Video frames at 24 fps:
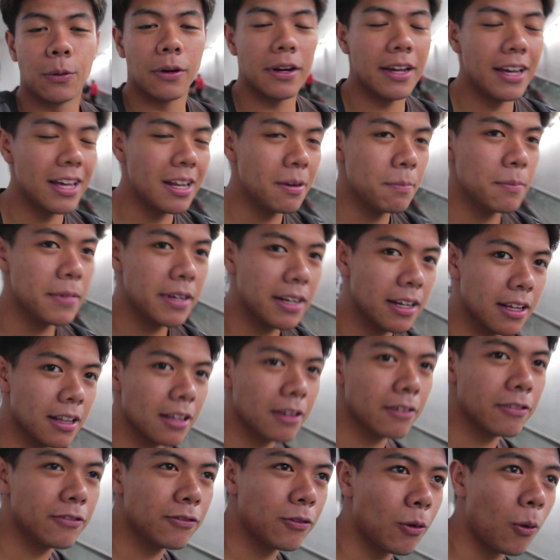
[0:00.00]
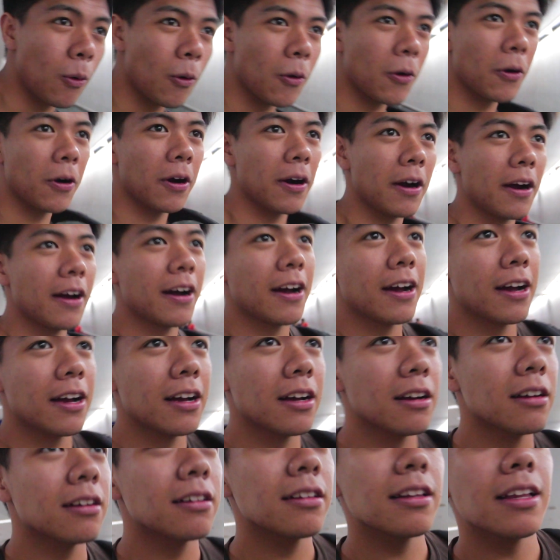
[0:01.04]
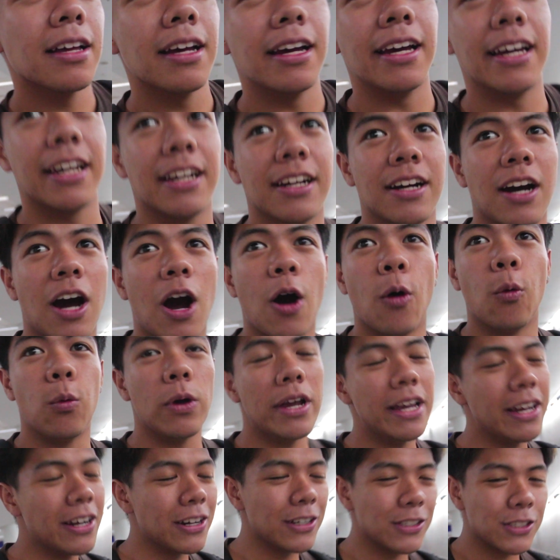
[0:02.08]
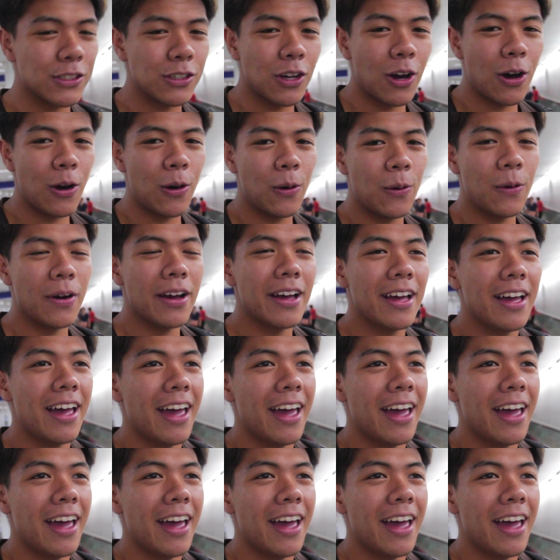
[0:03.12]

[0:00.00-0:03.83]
So we're in Manila for like a week or so,